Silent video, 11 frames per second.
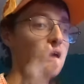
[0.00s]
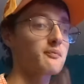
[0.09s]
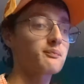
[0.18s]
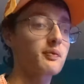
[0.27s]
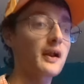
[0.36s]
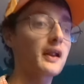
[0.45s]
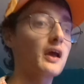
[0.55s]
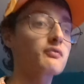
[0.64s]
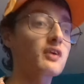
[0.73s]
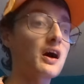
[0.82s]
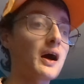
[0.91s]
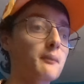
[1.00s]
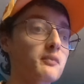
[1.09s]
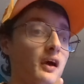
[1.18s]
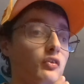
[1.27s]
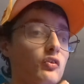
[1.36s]
have plenty of
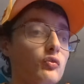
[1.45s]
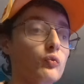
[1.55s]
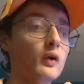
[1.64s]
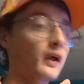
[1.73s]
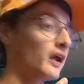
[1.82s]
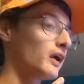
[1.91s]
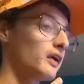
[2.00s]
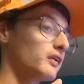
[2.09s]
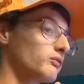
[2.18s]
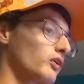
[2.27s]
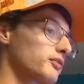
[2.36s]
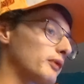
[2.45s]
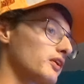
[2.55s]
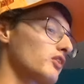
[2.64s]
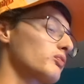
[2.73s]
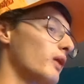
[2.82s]
time. Texas, let's
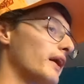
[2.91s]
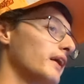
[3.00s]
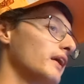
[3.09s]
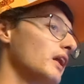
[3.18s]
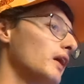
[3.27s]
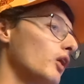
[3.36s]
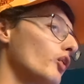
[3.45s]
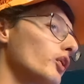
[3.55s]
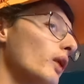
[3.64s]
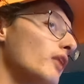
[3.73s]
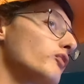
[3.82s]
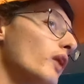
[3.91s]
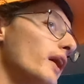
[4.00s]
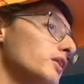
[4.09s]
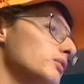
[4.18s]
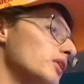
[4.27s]
put it this way. They let OU have
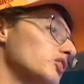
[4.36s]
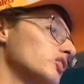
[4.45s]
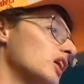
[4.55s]
way too much